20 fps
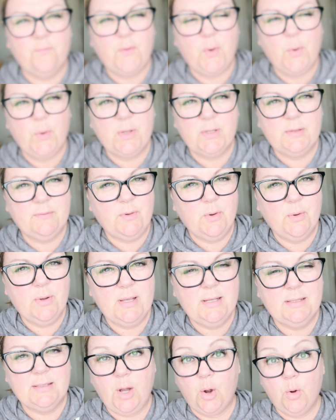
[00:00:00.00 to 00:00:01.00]
Hocus
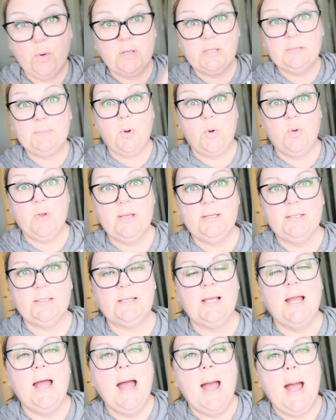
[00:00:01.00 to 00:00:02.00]
pocus.
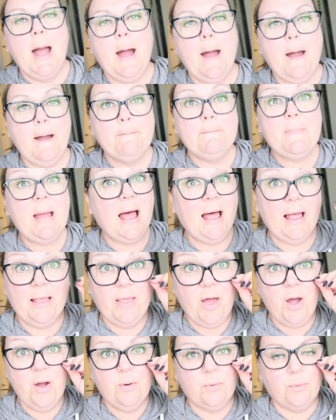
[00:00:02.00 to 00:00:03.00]

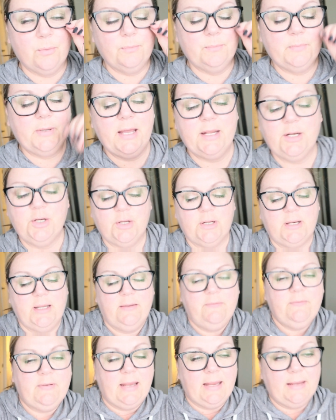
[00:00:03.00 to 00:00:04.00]
Hello and good
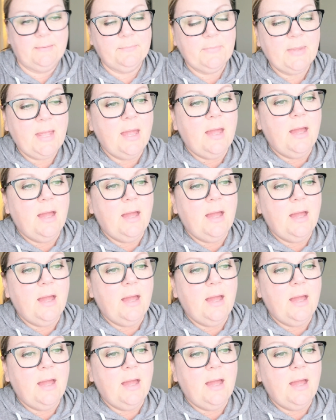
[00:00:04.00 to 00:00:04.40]
evening.